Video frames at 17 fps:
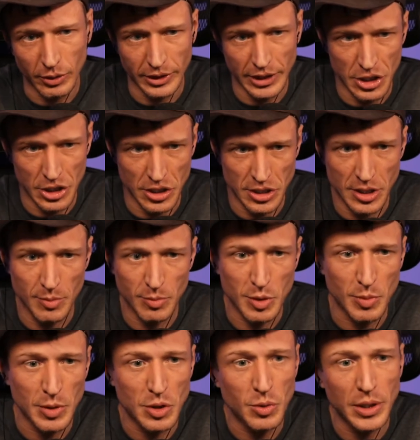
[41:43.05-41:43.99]

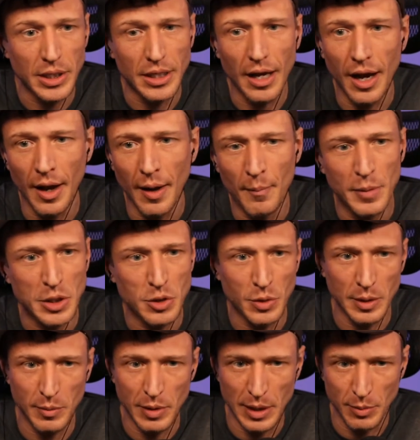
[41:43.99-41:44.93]
relationships
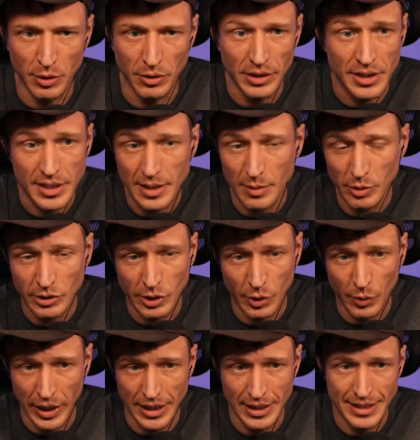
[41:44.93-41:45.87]
between people in a similar
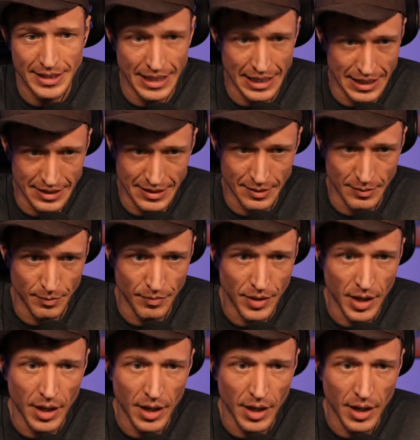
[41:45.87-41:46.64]
way to statism.